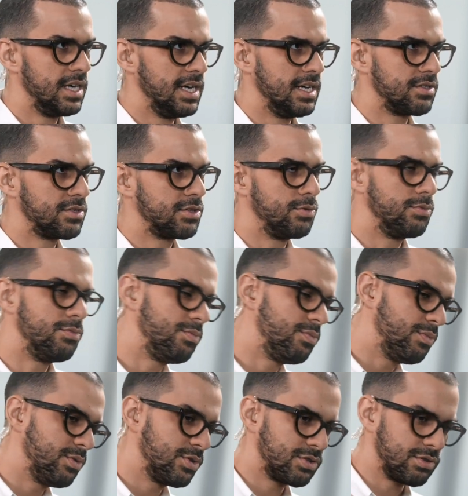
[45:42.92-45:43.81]
Yeah,
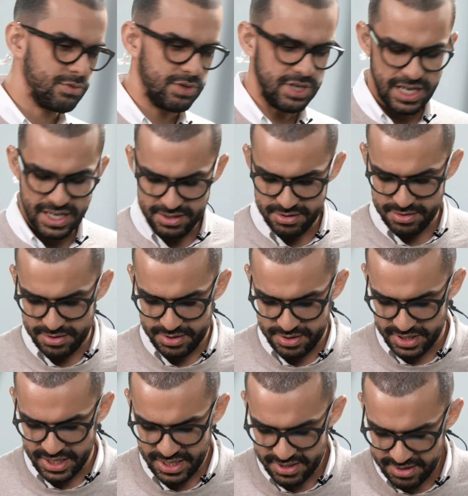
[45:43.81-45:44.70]
so the answer
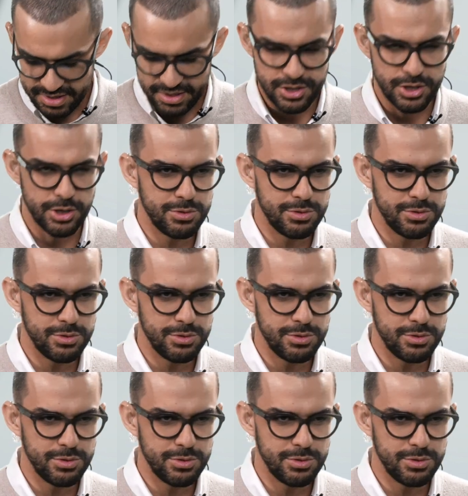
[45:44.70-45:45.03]
is yes and